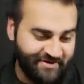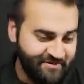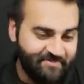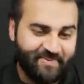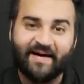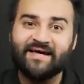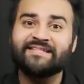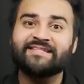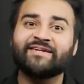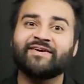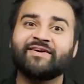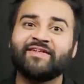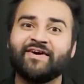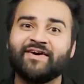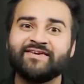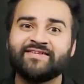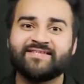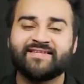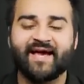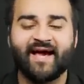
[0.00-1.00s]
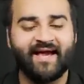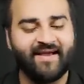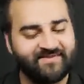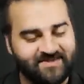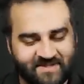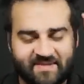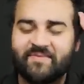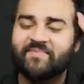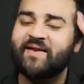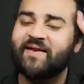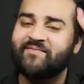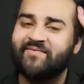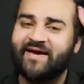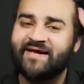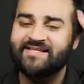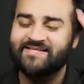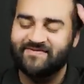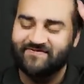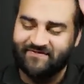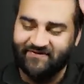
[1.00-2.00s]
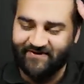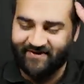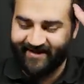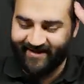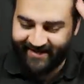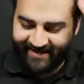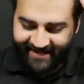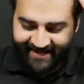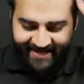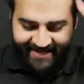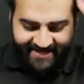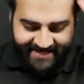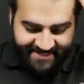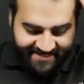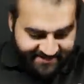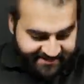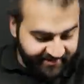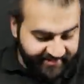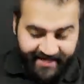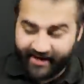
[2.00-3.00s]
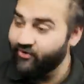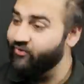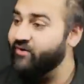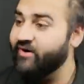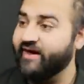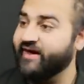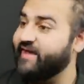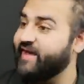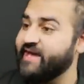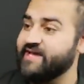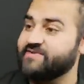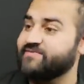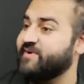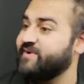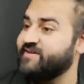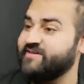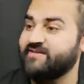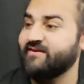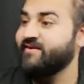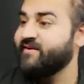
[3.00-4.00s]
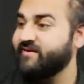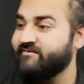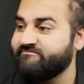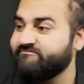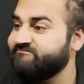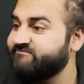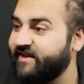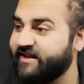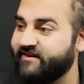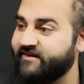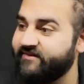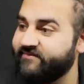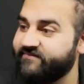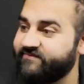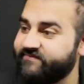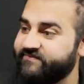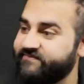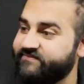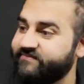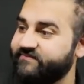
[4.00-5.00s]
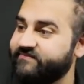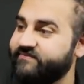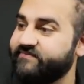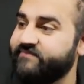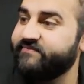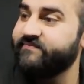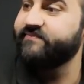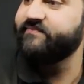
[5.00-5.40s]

could pass yeah, all those know, saves. It would have been amazing for you. So yeah, all I get is priority target. That's it. Oh, do you want to